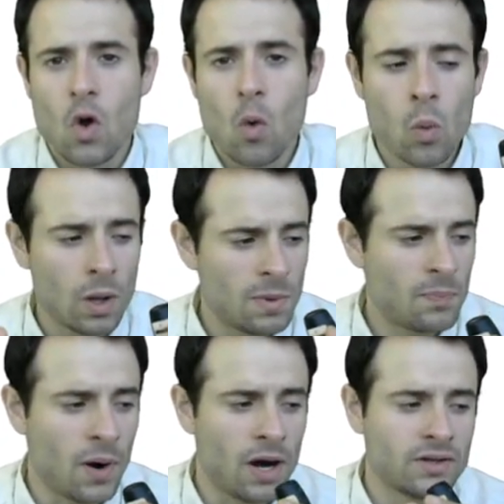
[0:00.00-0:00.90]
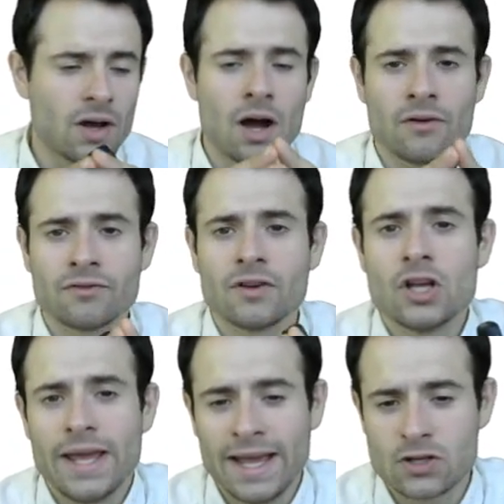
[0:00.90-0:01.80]
will be part of
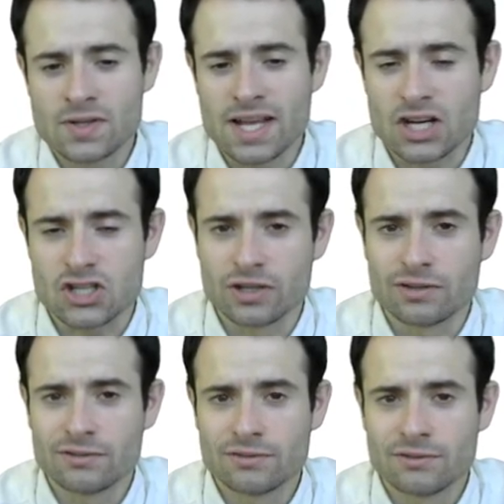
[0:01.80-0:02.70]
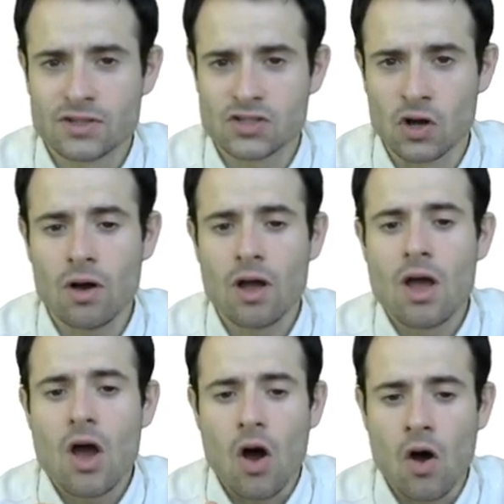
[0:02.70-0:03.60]
a transaction. So
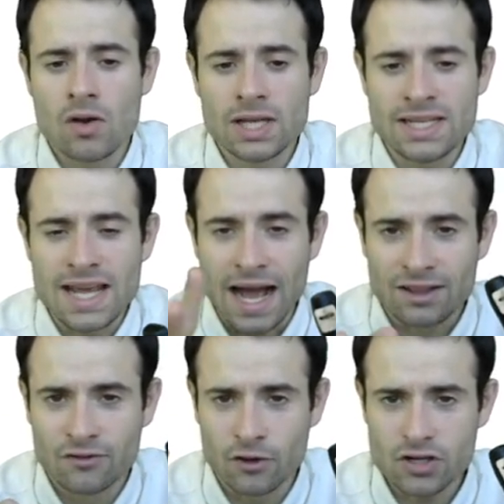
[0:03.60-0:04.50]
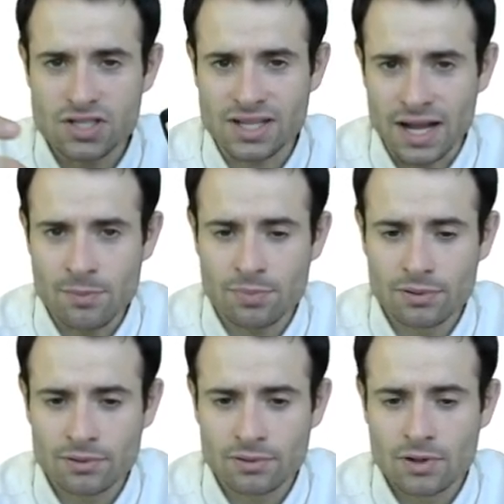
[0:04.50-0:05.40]
only the adverse type
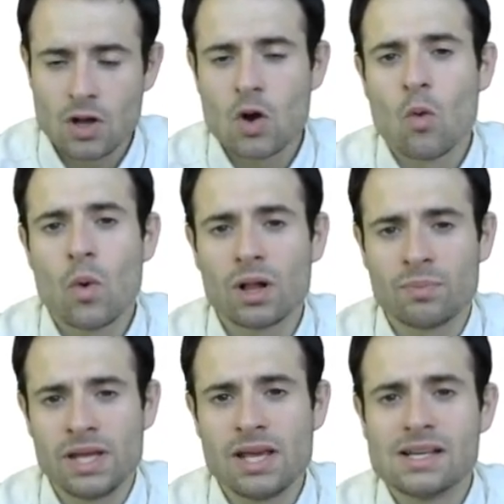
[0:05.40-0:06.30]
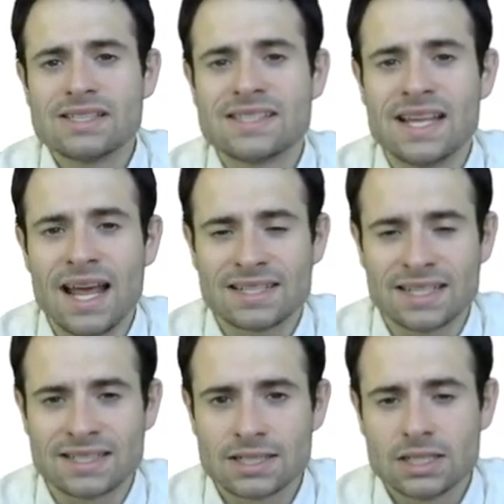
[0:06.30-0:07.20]
will be
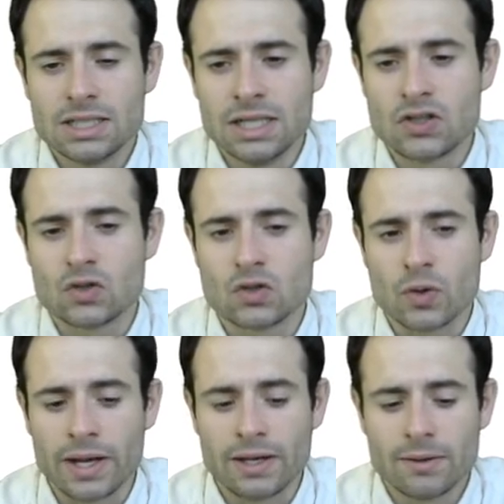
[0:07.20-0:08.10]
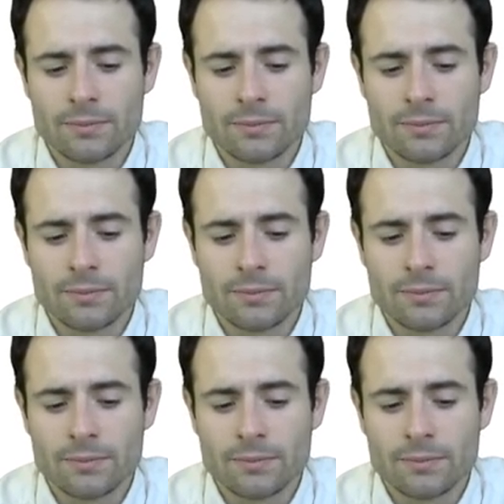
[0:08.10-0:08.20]
selected into trade.